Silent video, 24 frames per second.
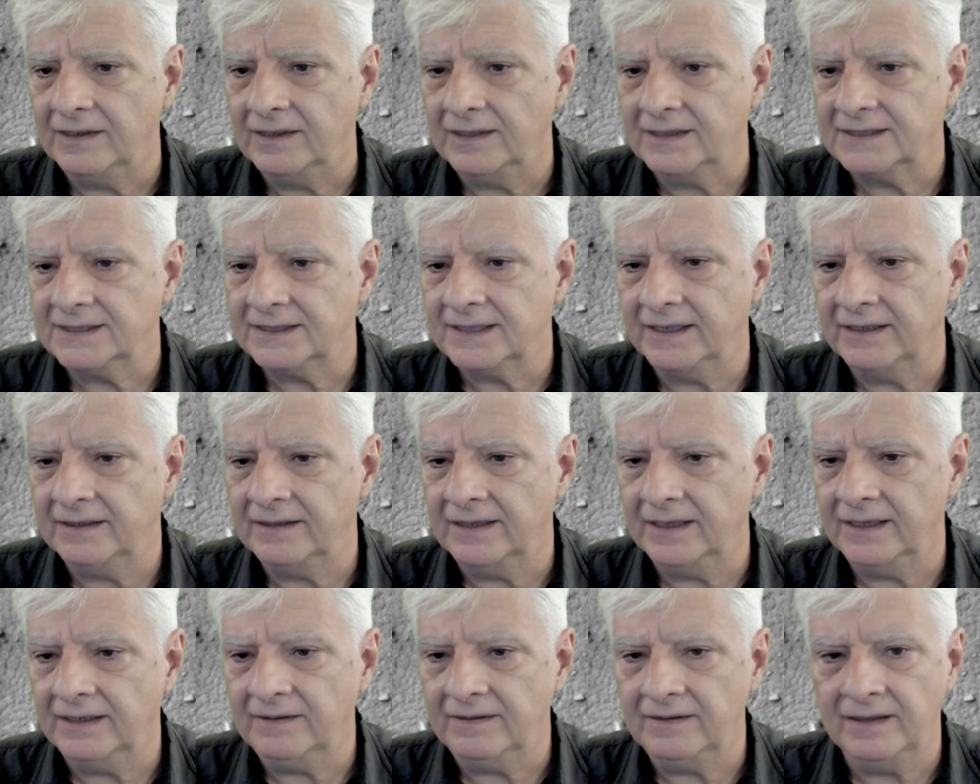I'd
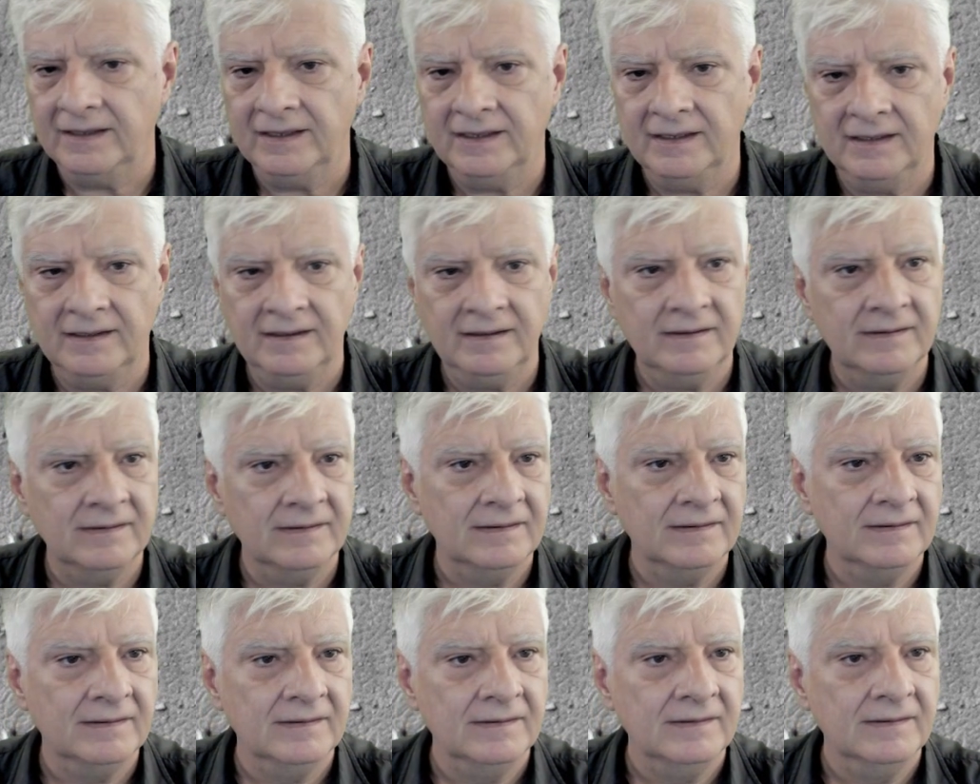say that there
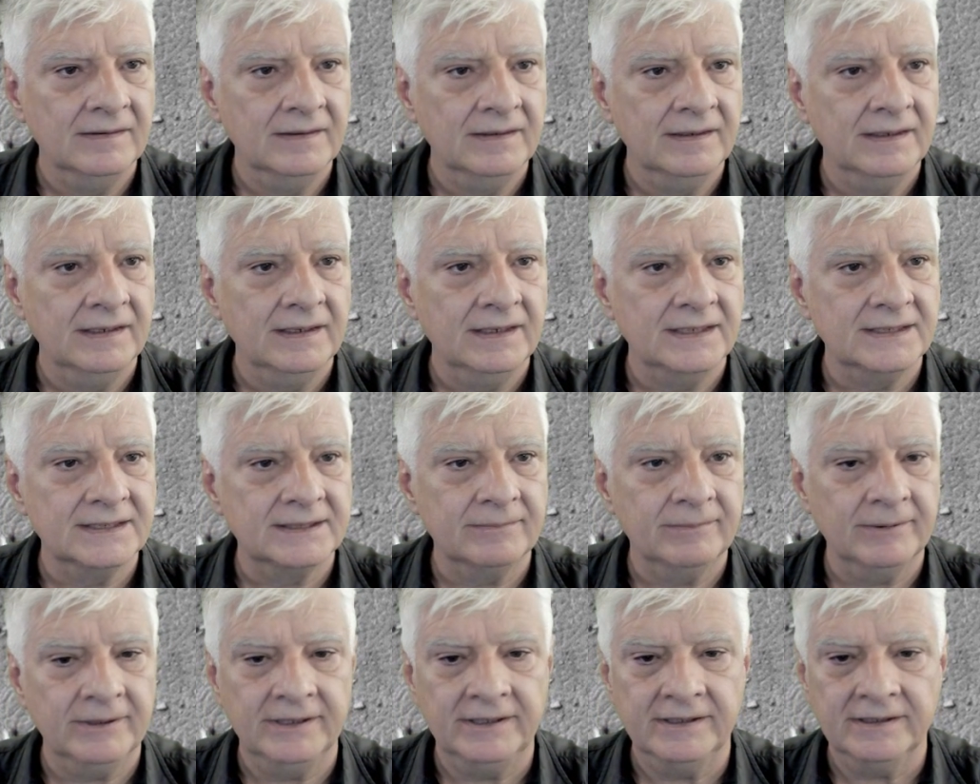
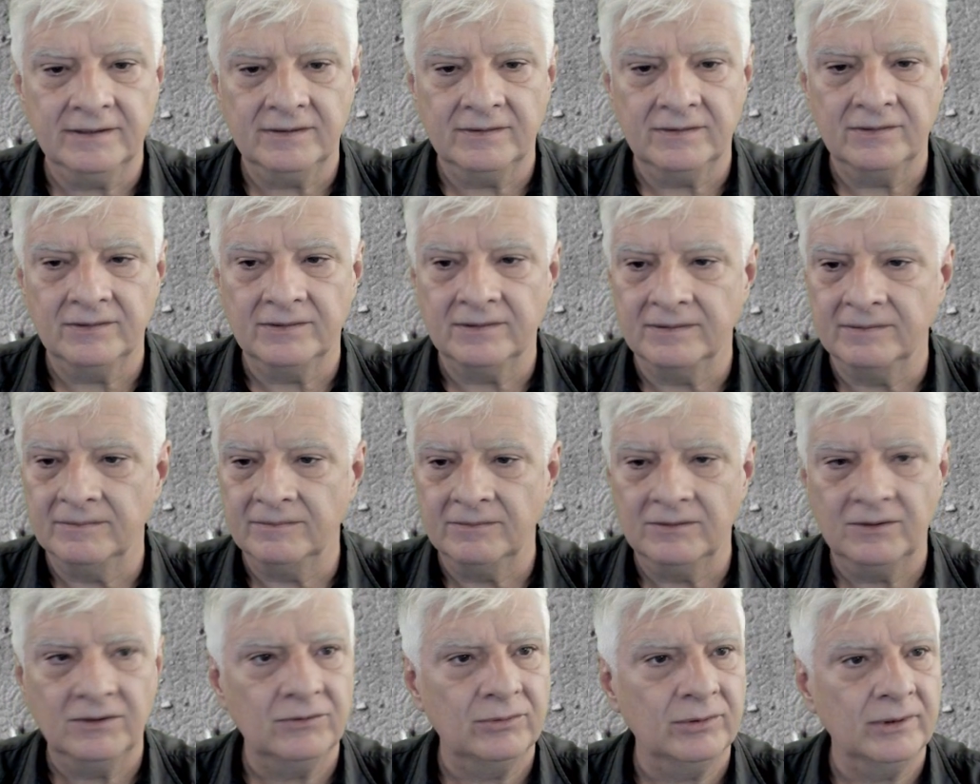is about
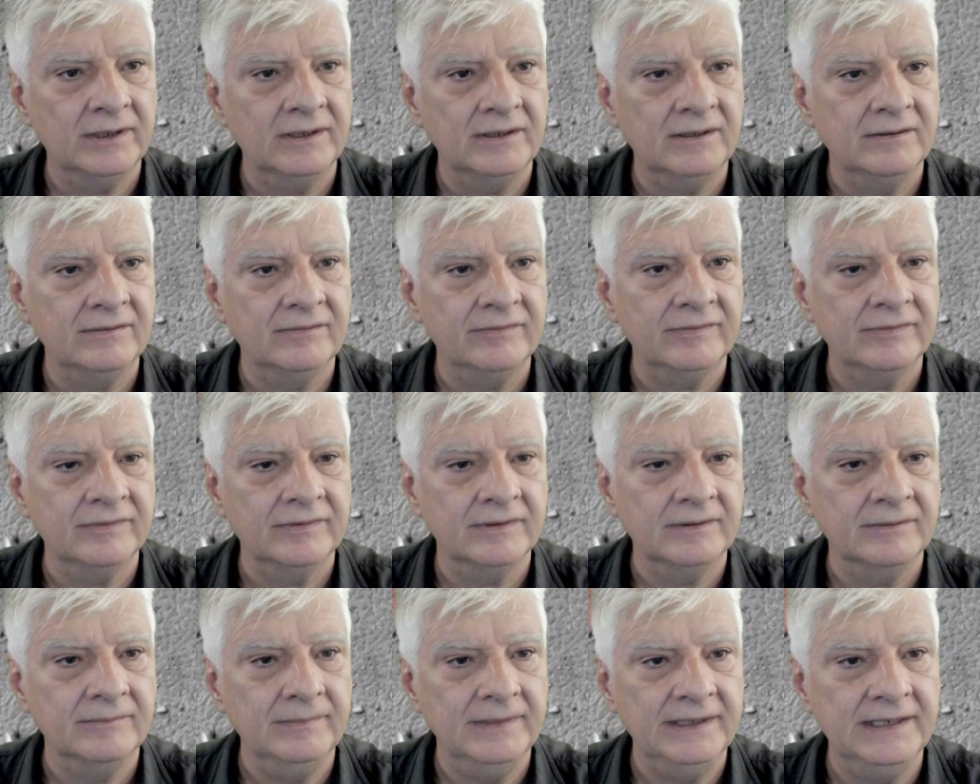
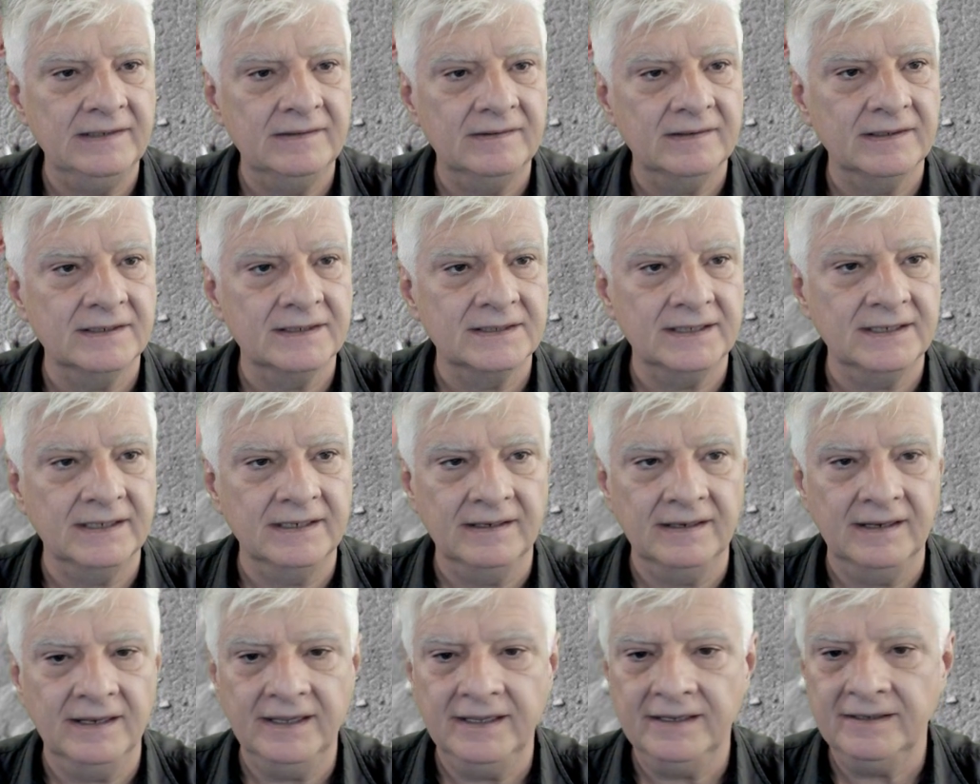twelve meters
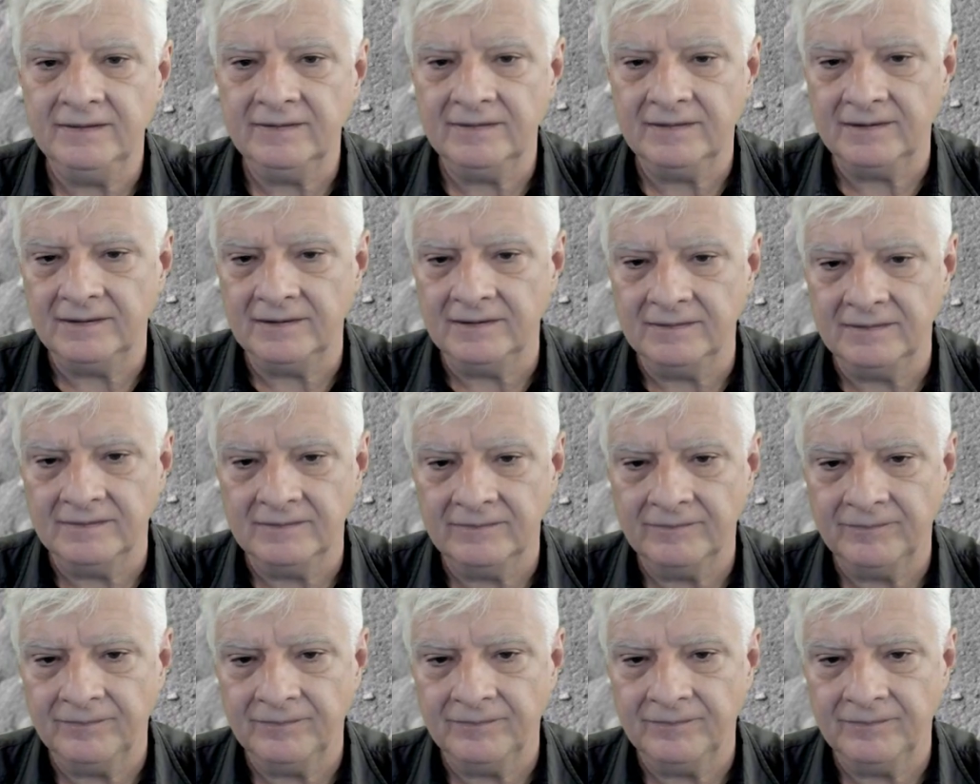in length.